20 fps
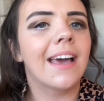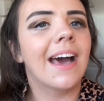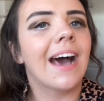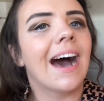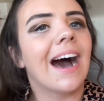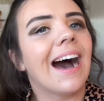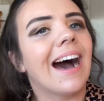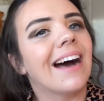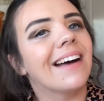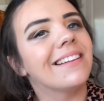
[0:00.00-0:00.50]

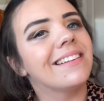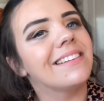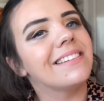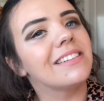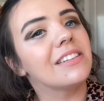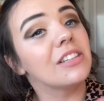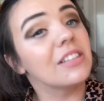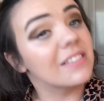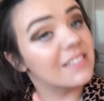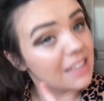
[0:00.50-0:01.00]
And
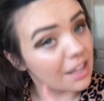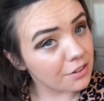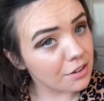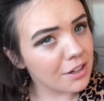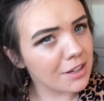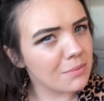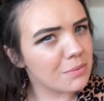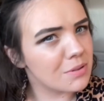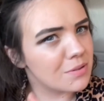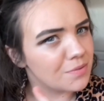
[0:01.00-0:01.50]
the
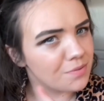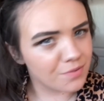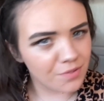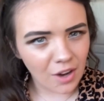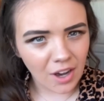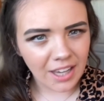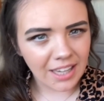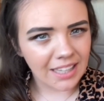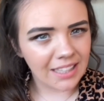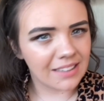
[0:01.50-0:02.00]
Saturday was
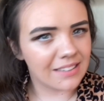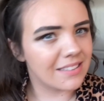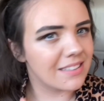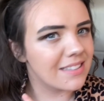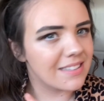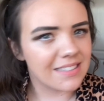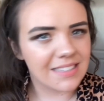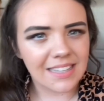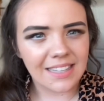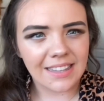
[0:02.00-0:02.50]
fine, didn't
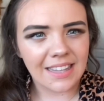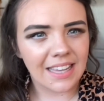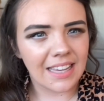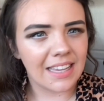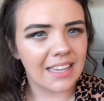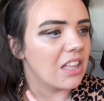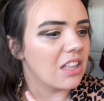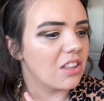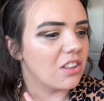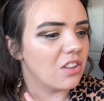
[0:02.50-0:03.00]
see a
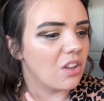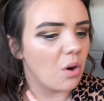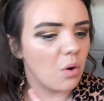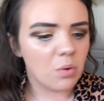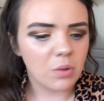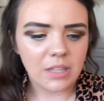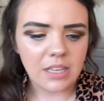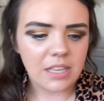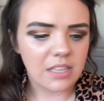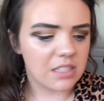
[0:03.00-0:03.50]
thing, no
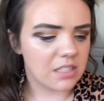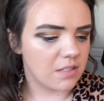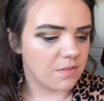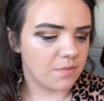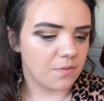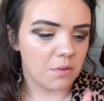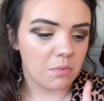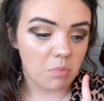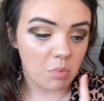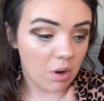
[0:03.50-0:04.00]
leaks
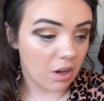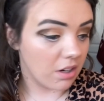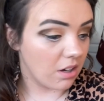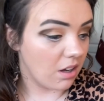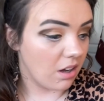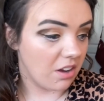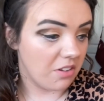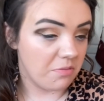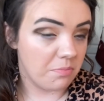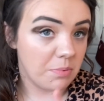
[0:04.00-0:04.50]
from what
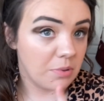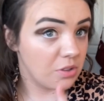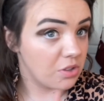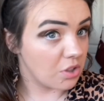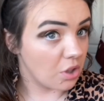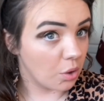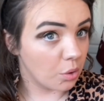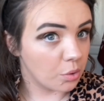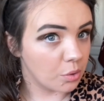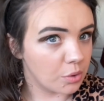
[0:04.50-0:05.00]
I've been
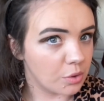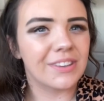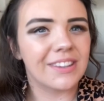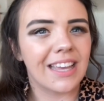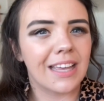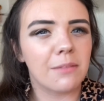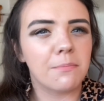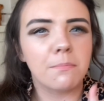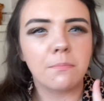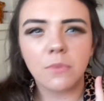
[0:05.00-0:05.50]
told.
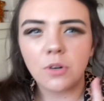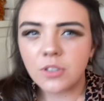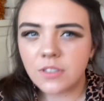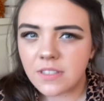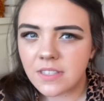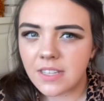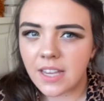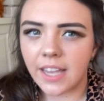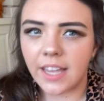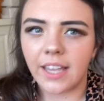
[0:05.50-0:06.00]
And
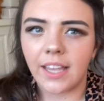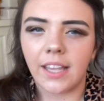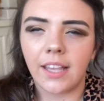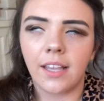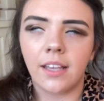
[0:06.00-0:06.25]
Monday